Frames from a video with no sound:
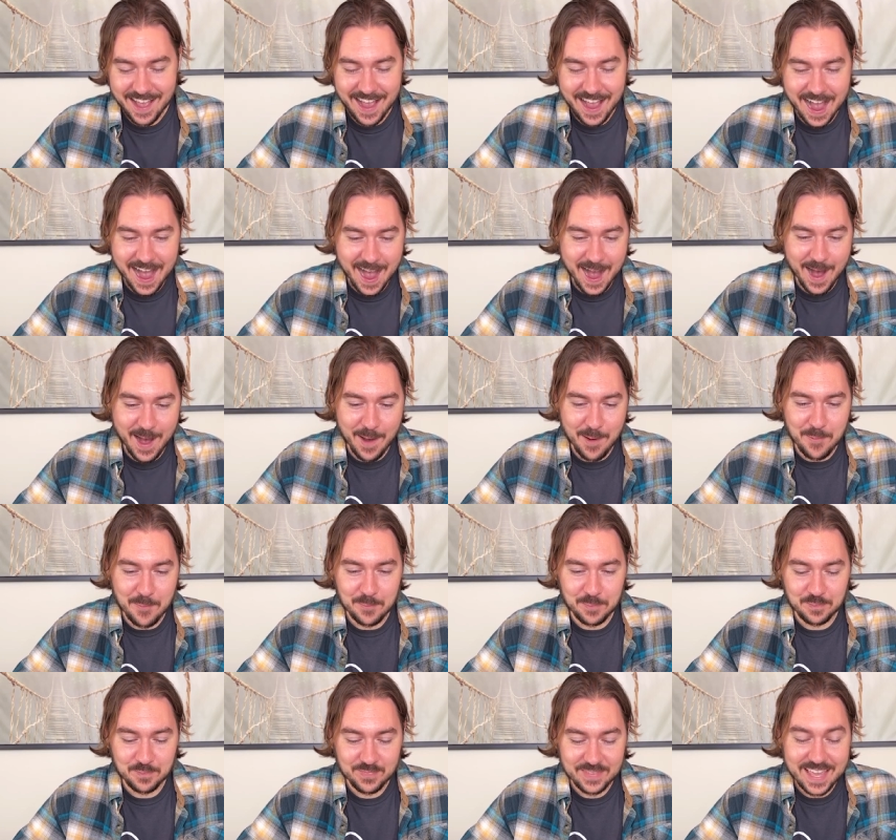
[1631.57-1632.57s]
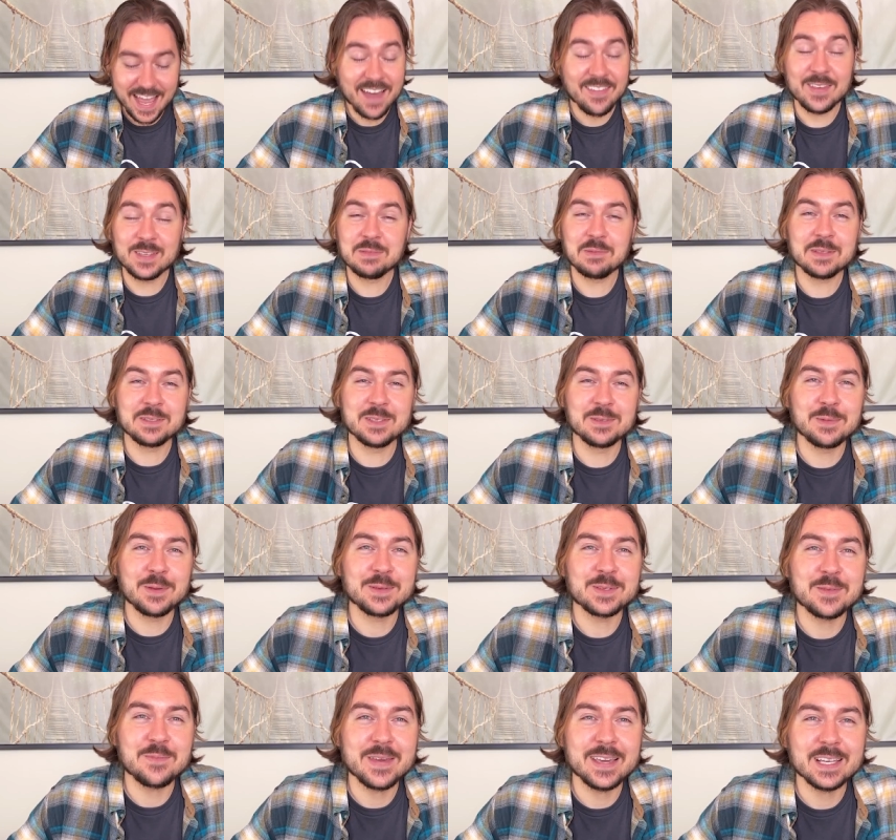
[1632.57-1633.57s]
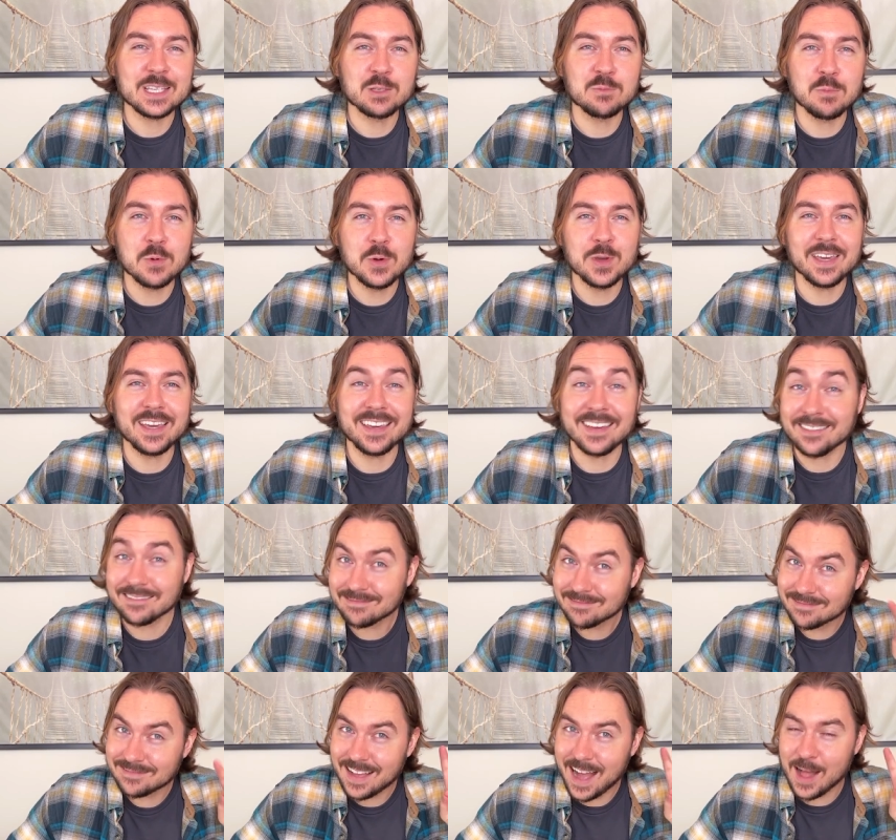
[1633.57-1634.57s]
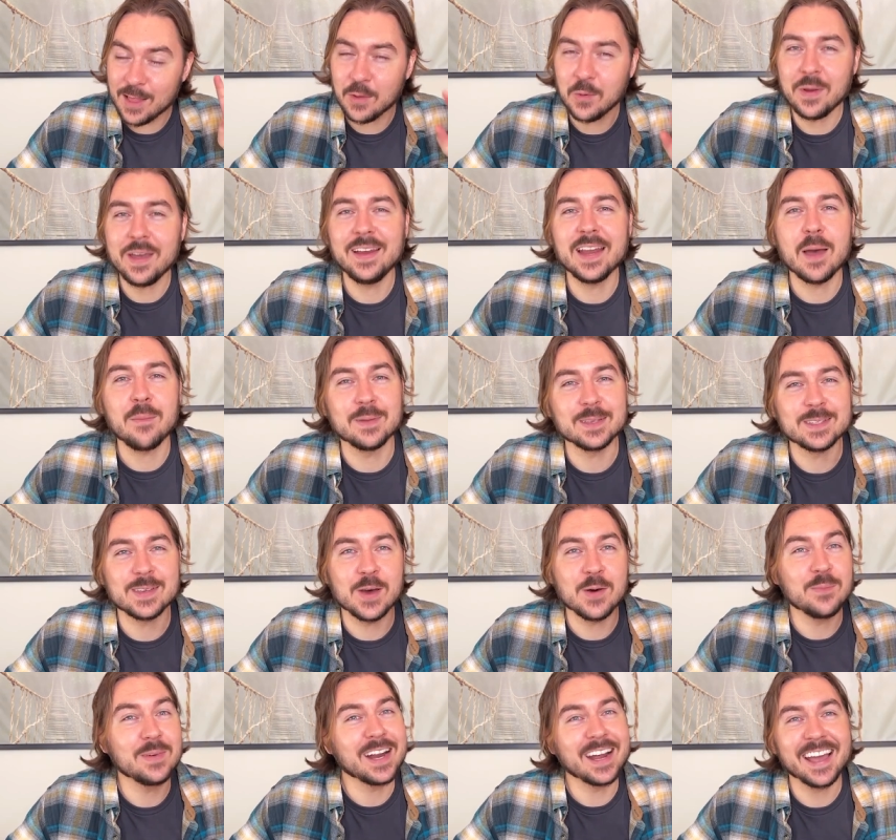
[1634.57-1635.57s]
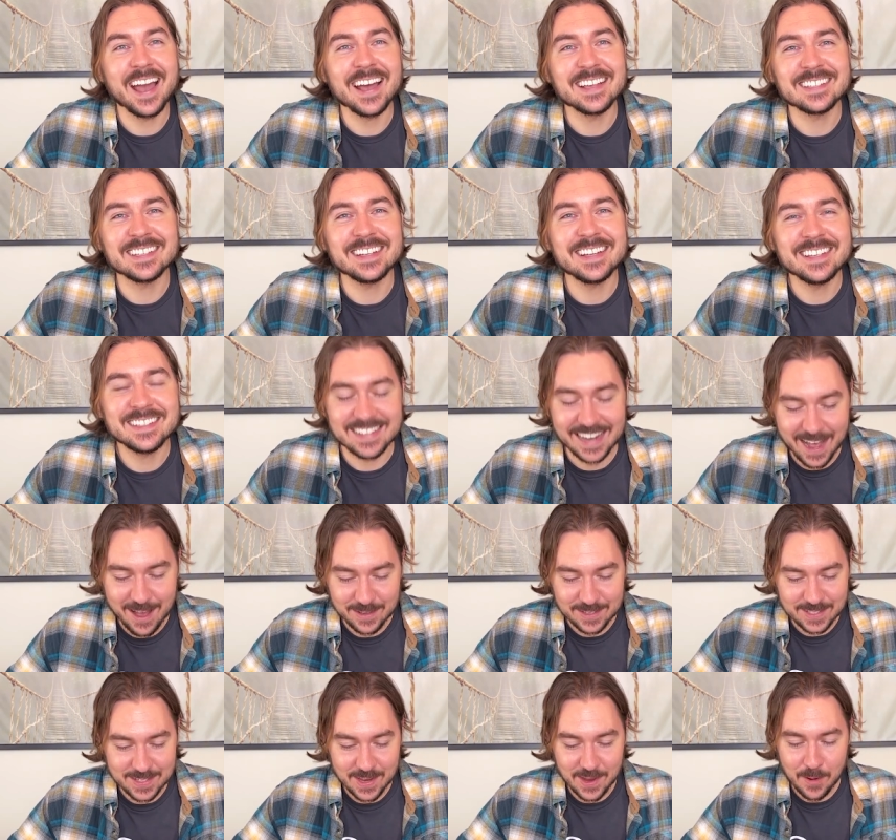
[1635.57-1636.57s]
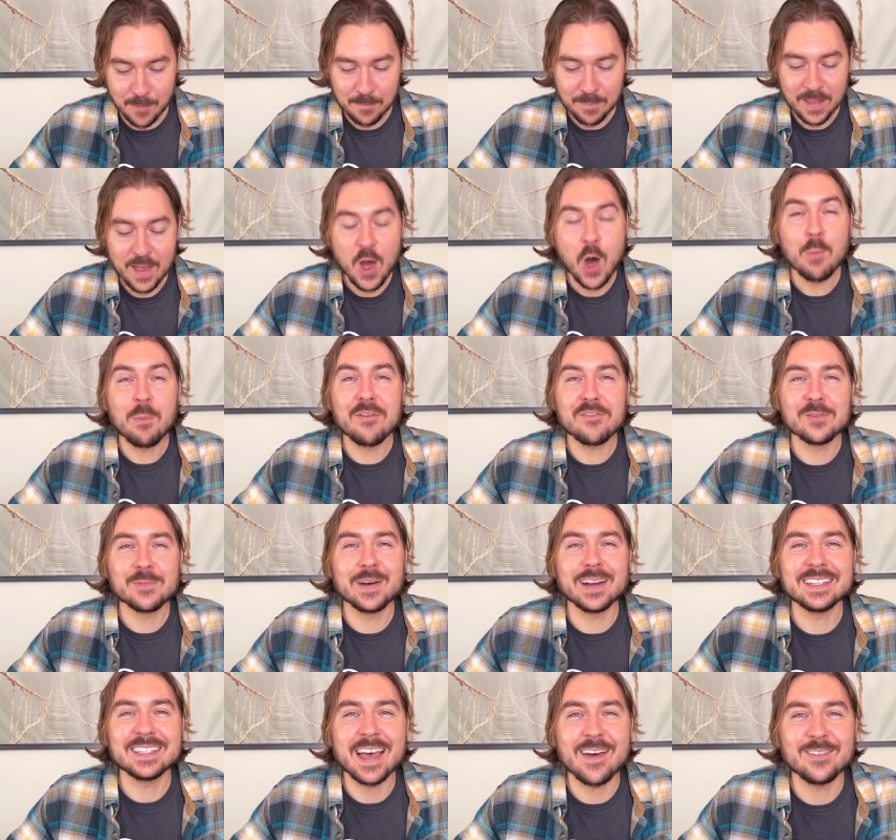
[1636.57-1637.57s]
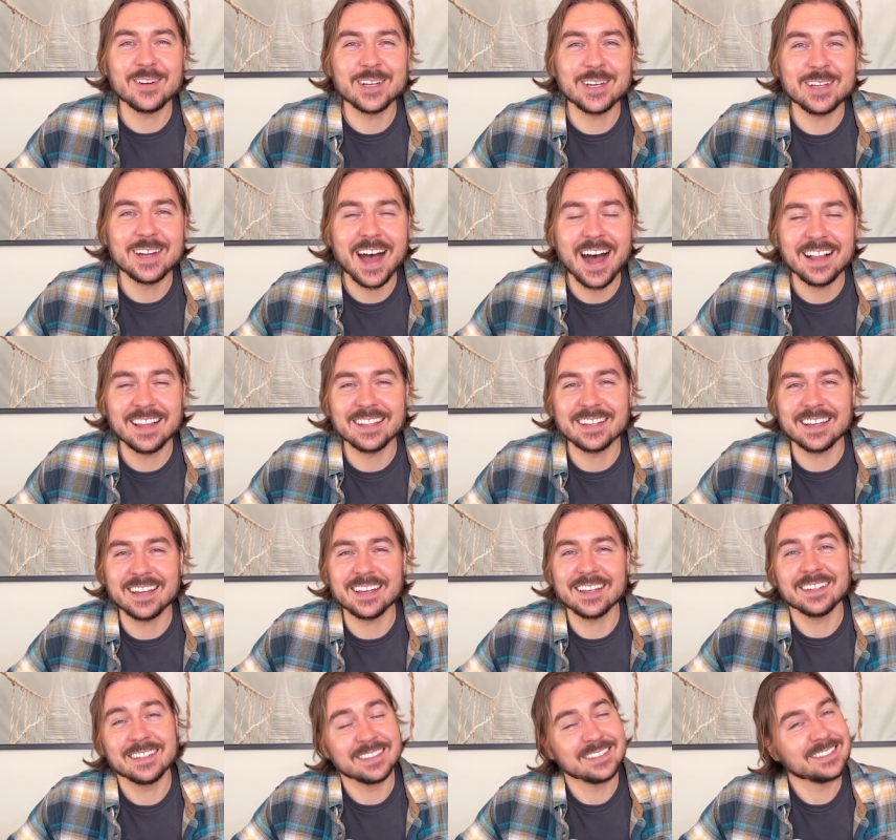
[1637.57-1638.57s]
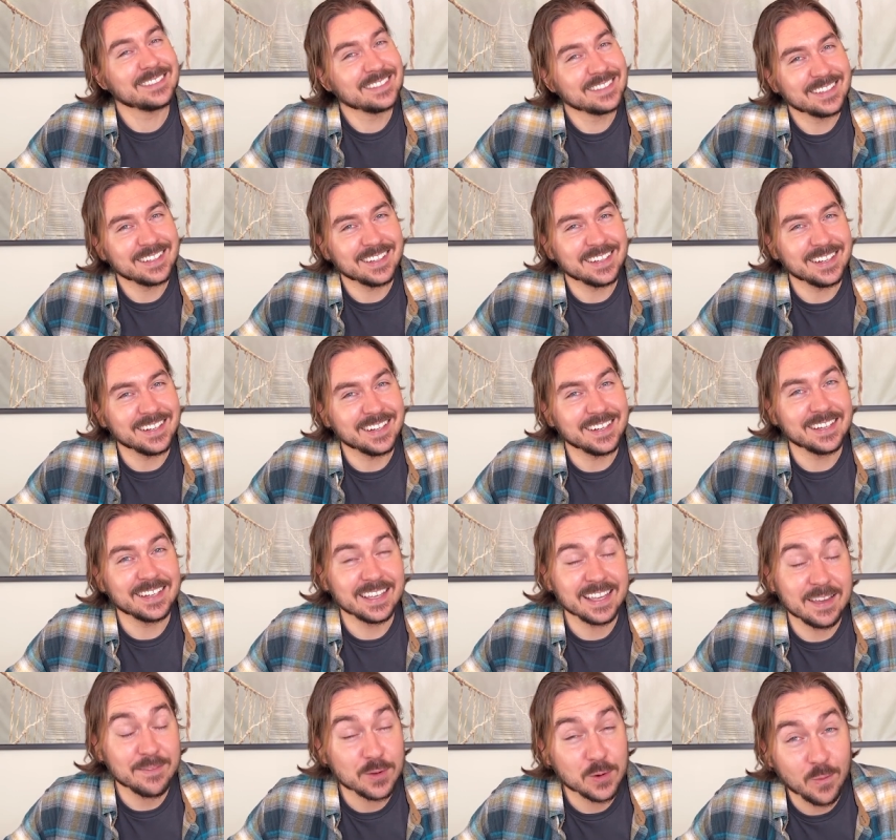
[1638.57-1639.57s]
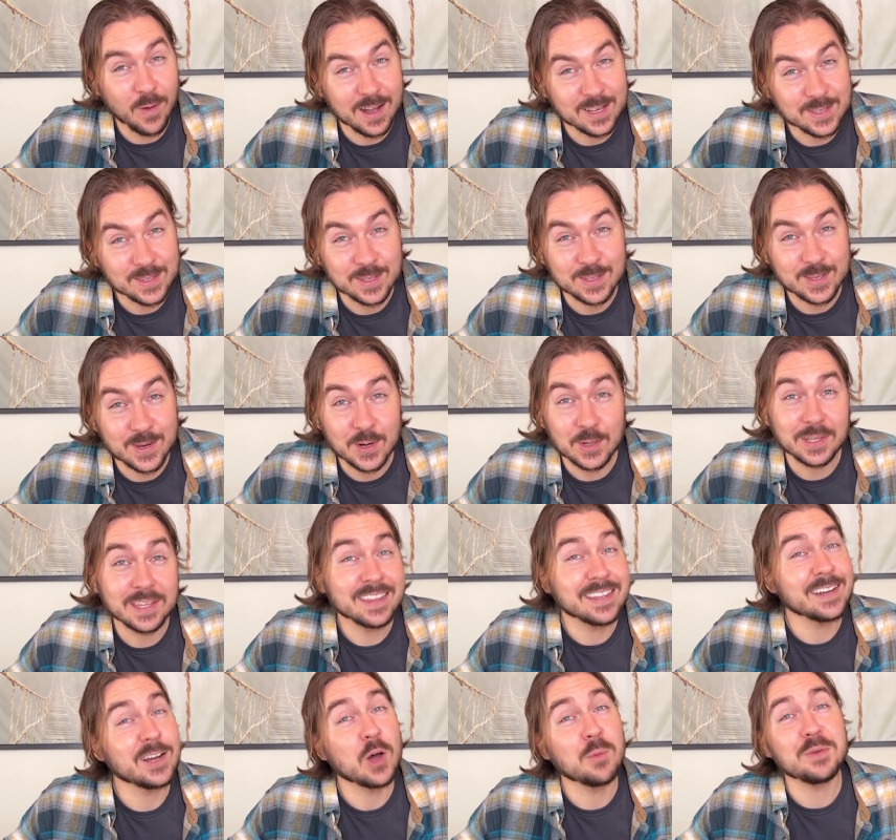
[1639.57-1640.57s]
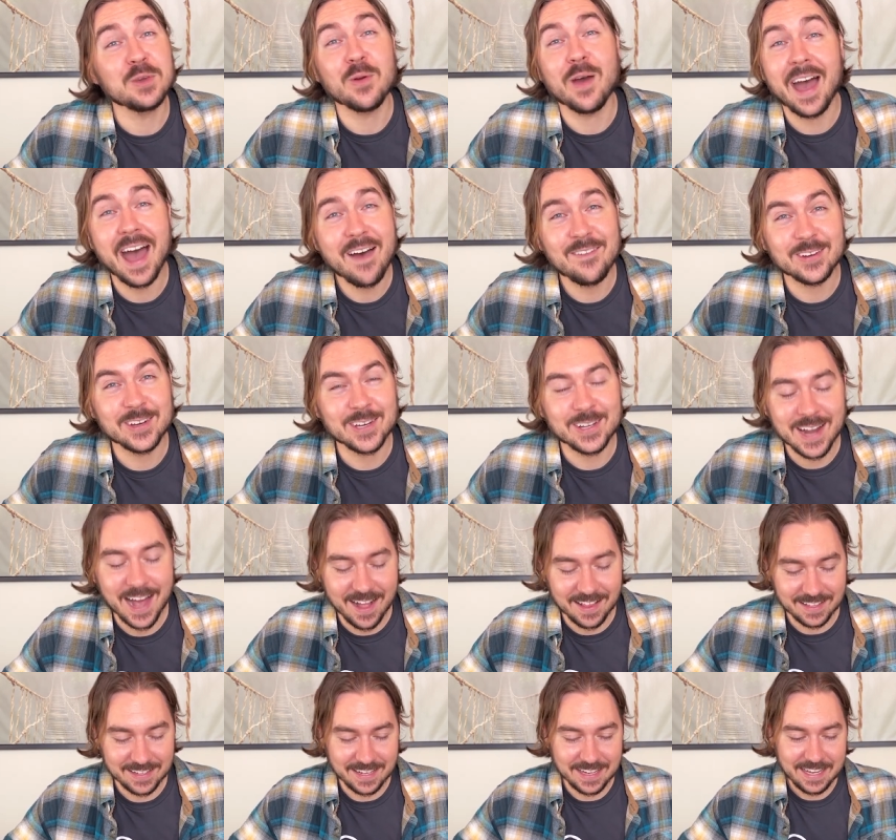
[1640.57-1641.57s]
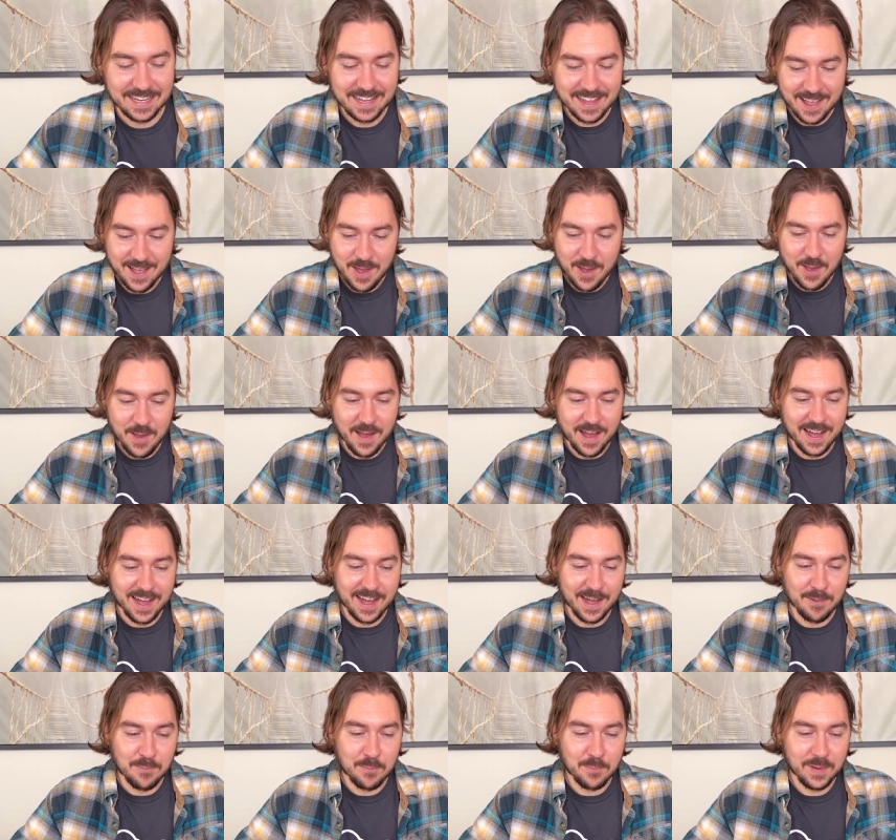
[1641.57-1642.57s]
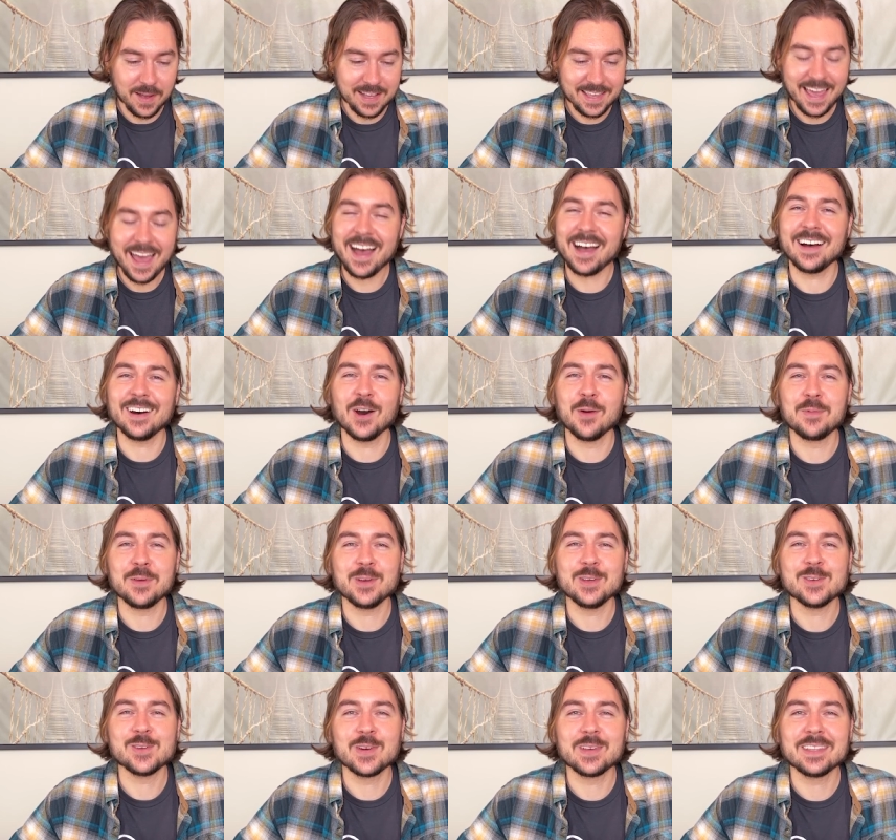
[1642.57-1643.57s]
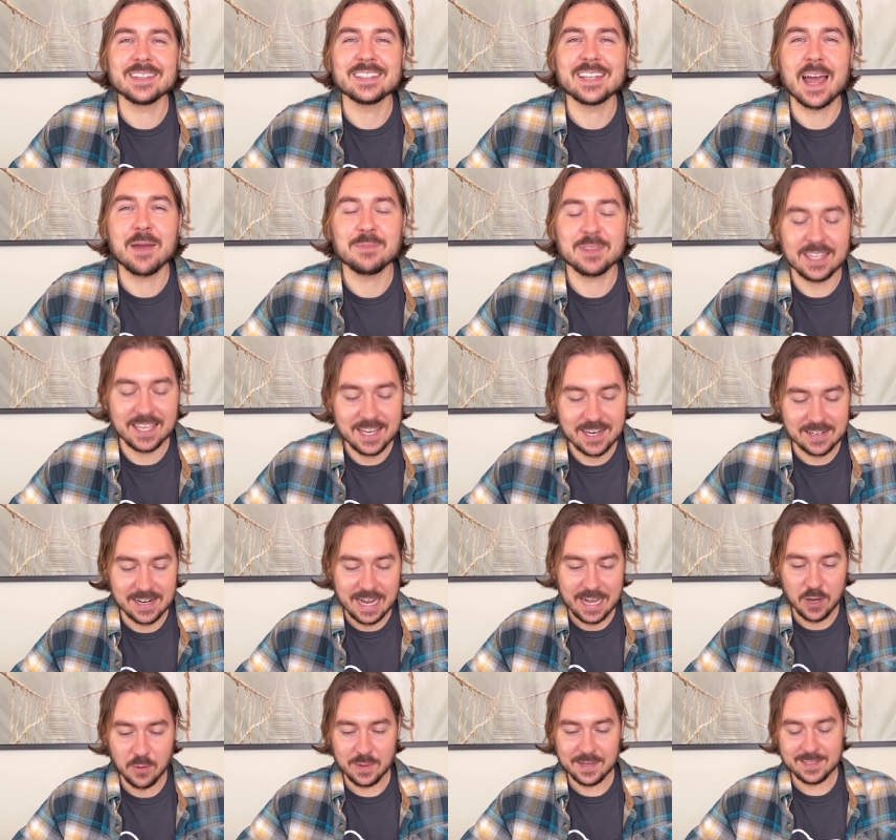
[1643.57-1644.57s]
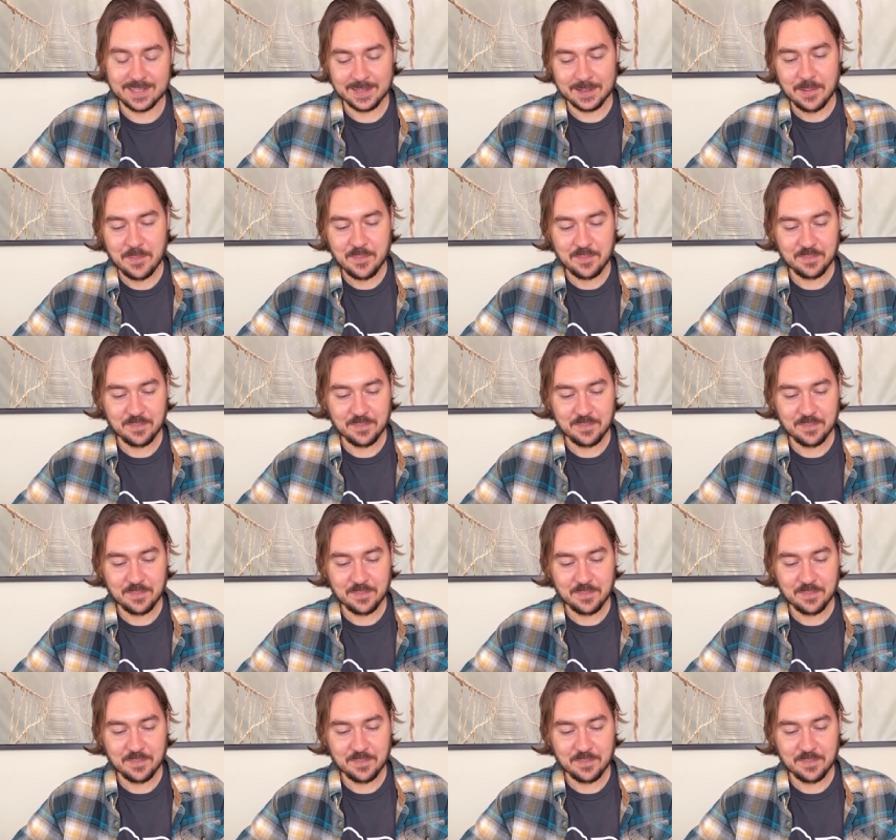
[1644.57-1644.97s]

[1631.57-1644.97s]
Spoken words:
Yeah, this wasn't supposed to be a spooky Halloween episode, but I guess it is now. So hope everybody's having a good holiday. If you're watching this early, then I hope you have a good holiday. But yeah, I hope you enjoy this time of the year. I always do.